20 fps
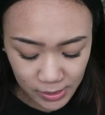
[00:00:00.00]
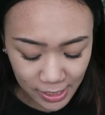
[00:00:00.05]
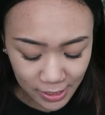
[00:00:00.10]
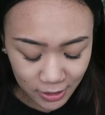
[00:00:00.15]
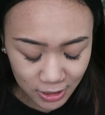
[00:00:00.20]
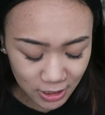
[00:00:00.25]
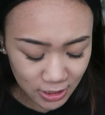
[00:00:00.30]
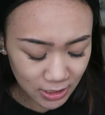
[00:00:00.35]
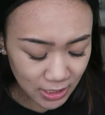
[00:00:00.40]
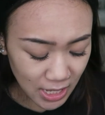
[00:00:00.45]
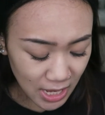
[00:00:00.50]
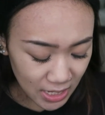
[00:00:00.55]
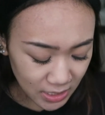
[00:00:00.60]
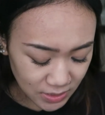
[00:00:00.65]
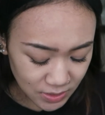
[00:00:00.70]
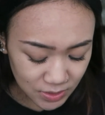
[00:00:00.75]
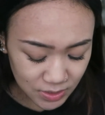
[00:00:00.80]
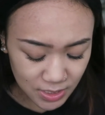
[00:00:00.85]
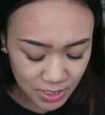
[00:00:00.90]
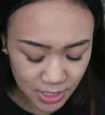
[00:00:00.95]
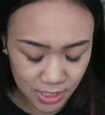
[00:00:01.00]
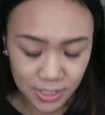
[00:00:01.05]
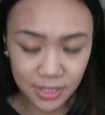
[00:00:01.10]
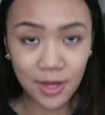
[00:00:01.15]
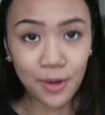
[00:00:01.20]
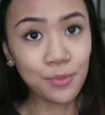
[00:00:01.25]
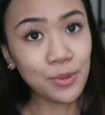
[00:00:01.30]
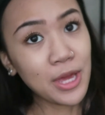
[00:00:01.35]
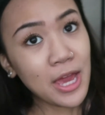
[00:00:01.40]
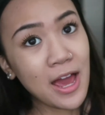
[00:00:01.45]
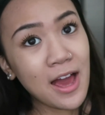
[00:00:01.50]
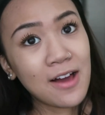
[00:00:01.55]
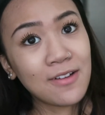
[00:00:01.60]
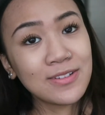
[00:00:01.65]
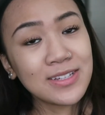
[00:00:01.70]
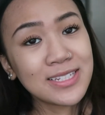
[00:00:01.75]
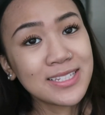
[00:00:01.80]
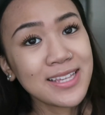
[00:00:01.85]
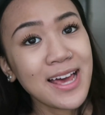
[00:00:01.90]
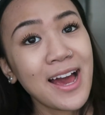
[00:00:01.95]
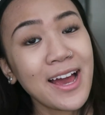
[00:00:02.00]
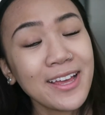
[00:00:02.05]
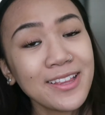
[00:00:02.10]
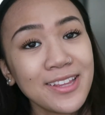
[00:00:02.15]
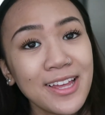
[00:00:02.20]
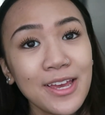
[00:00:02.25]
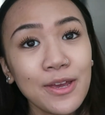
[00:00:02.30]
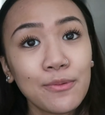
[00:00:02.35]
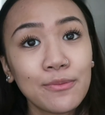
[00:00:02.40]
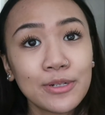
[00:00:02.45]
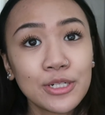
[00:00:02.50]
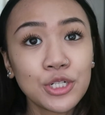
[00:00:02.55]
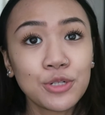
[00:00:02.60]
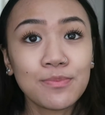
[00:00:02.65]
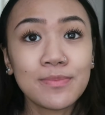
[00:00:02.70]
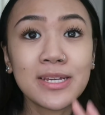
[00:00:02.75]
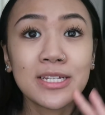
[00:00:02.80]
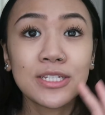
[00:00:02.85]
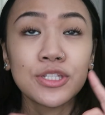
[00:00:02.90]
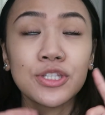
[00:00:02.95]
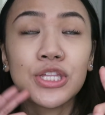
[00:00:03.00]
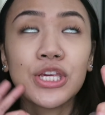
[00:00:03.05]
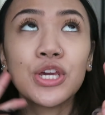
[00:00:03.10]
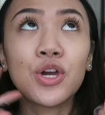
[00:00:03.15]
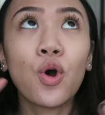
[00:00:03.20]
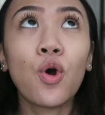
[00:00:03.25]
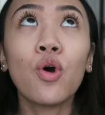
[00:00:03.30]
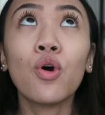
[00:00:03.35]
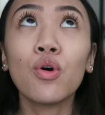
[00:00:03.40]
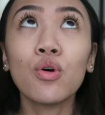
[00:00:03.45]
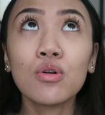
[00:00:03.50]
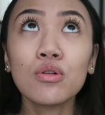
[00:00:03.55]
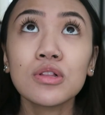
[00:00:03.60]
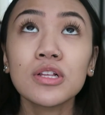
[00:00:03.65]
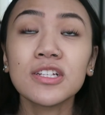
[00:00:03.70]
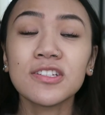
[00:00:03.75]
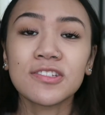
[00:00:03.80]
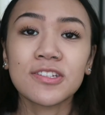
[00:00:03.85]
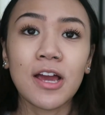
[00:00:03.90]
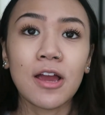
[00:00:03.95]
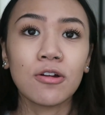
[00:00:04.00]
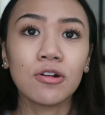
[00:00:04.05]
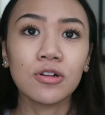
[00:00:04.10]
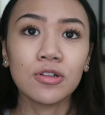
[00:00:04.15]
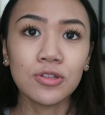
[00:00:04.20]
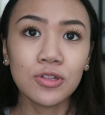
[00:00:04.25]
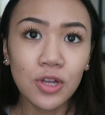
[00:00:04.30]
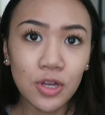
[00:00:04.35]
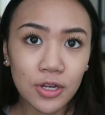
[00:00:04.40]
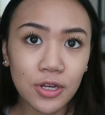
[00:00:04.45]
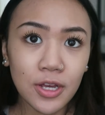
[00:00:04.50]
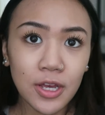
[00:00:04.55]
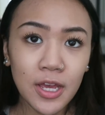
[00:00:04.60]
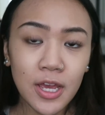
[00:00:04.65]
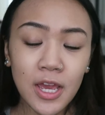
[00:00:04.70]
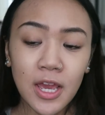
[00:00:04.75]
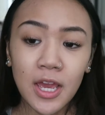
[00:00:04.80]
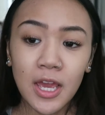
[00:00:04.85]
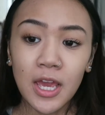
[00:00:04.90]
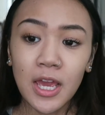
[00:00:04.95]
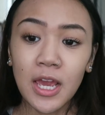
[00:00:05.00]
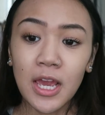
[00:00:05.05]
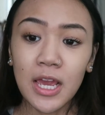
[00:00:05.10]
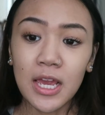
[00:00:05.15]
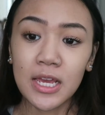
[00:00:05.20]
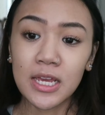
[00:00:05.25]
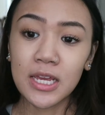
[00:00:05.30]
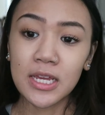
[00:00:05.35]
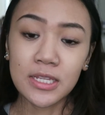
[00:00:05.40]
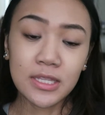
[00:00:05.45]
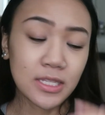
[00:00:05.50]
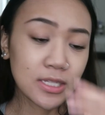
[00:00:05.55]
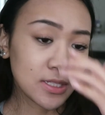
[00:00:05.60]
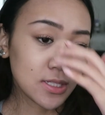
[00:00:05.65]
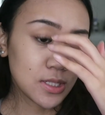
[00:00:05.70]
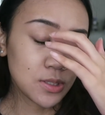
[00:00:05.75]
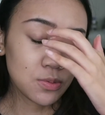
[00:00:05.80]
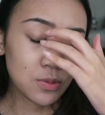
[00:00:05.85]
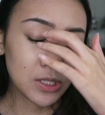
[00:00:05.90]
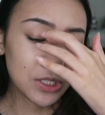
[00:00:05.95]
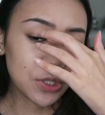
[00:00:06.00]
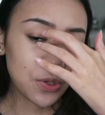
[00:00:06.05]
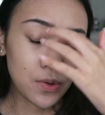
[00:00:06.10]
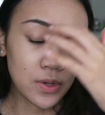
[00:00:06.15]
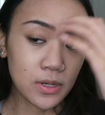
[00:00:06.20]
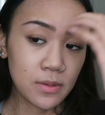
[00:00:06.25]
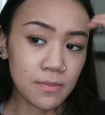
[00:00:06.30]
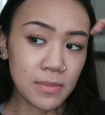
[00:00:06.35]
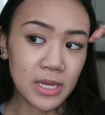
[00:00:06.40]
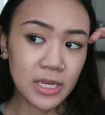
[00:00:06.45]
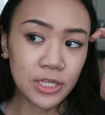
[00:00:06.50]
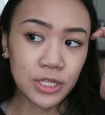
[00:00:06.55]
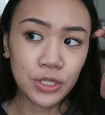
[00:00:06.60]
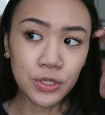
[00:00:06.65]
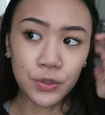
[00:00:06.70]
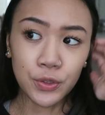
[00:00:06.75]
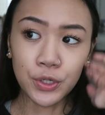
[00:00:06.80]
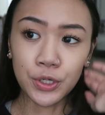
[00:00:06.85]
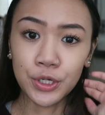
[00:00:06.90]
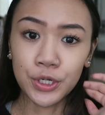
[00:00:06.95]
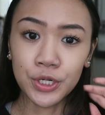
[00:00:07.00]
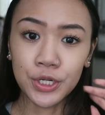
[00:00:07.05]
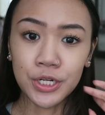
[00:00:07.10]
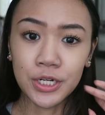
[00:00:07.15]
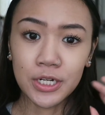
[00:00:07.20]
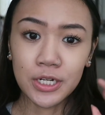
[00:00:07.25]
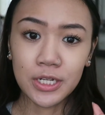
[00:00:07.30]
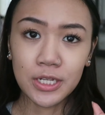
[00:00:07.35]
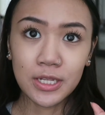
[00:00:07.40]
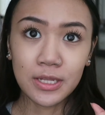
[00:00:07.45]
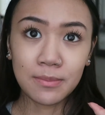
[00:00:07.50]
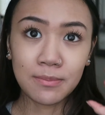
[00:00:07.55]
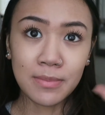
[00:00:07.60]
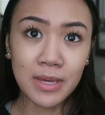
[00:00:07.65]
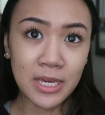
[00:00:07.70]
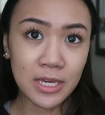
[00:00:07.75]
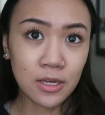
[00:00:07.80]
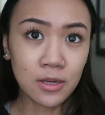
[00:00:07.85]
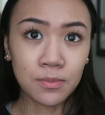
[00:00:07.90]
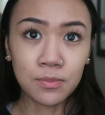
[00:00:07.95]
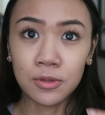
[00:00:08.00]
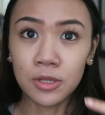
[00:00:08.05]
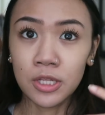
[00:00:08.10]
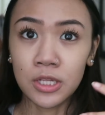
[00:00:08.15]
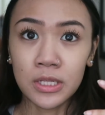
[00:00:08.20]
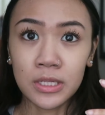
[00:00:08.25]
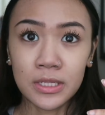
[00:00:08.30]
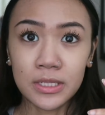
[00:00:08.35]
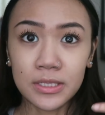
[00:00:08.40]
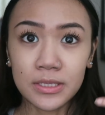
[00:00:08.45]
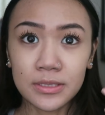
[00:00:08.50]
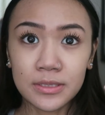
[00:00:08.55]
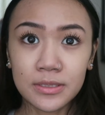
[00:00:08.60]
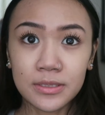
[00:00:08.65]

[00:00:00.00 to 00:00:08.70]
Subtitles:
now the last thing that we have is highlight, which makes the whole entire look, and this is what's going to make your makeup look